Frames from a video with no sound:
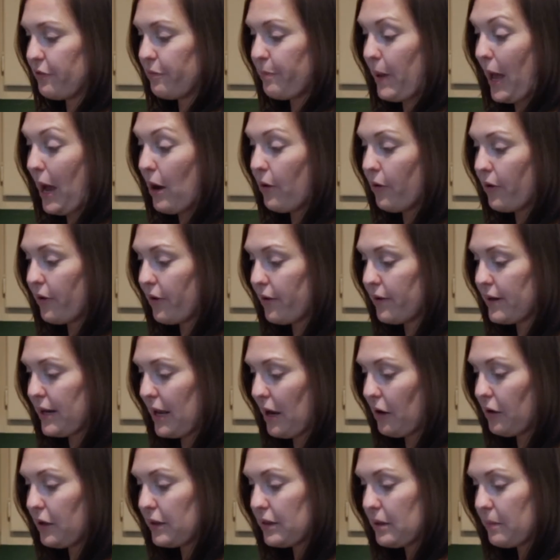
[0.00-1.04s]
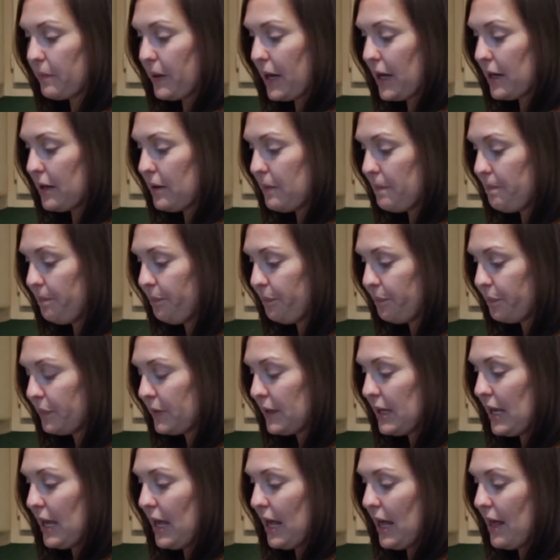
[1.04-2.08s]
of powder down at the bottom,
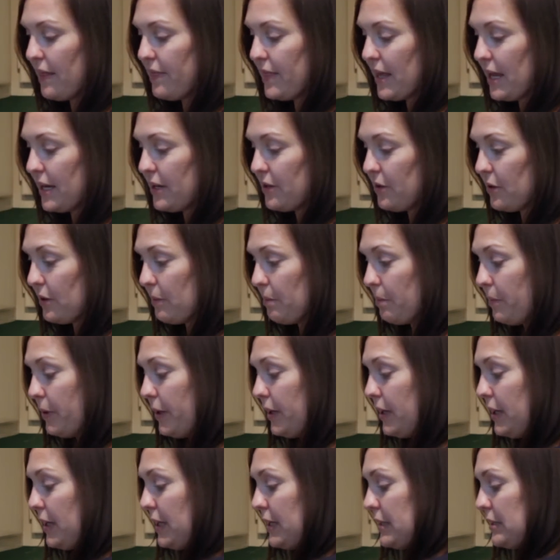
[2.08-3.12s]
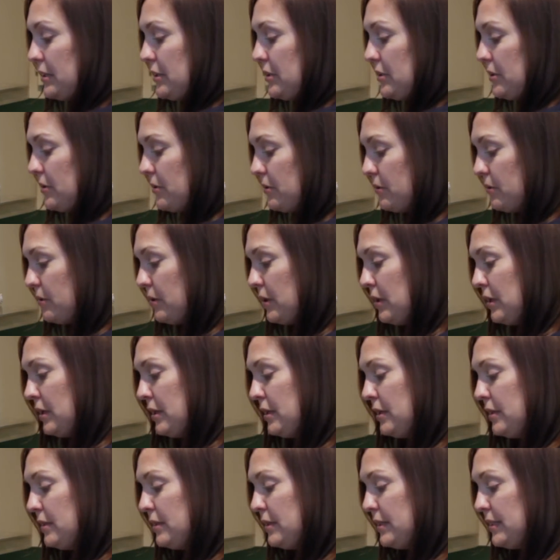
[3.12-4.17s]
and then you can put it into
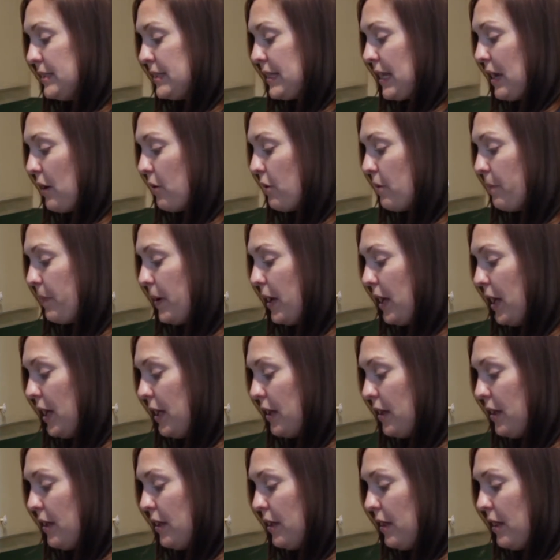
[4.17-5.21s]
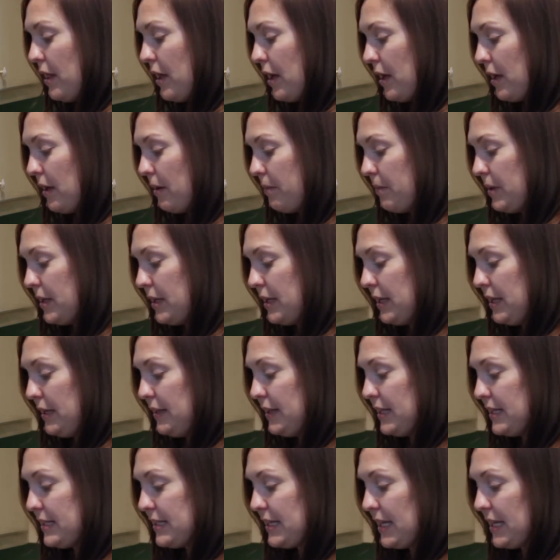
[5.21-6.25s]
the scour pot.
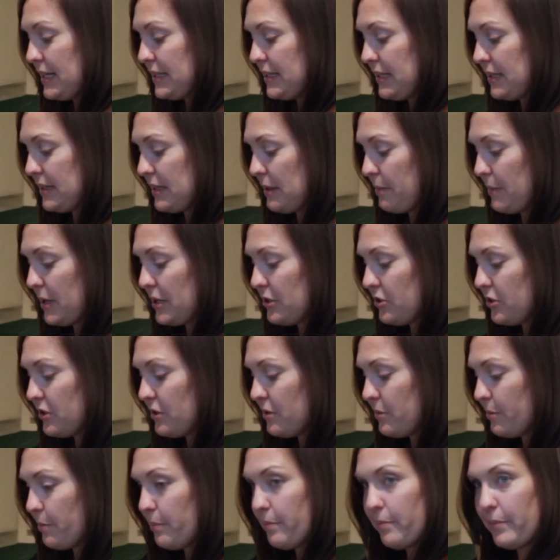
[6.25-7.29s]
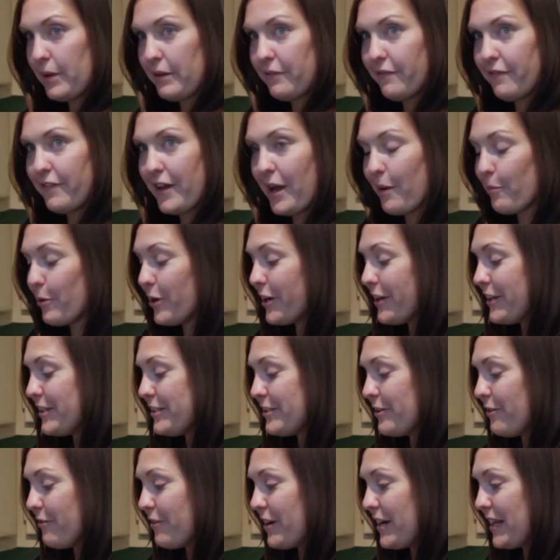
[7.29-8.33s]
In this case, as I mentioned, my fabric
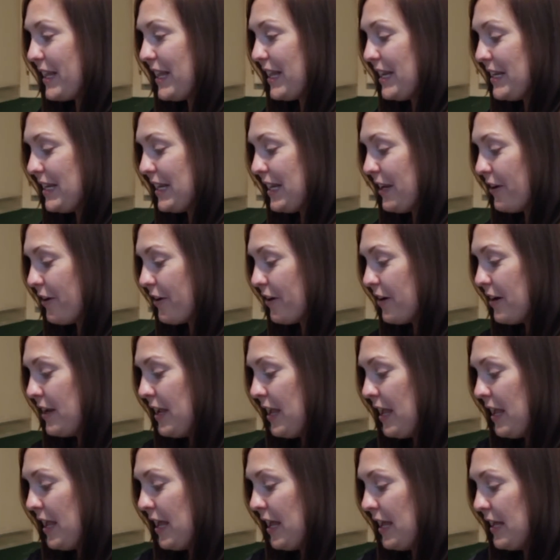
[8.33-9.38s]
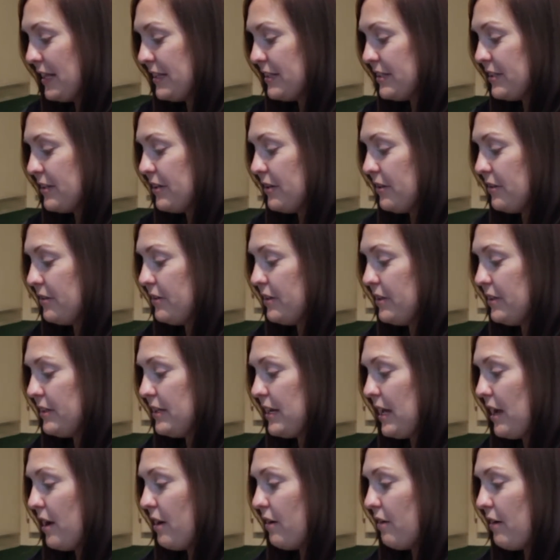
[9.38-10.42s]
is already in here, and so
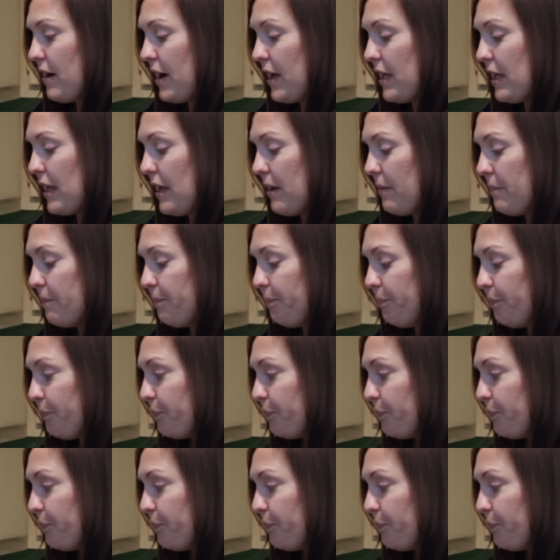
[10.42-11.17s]
now I am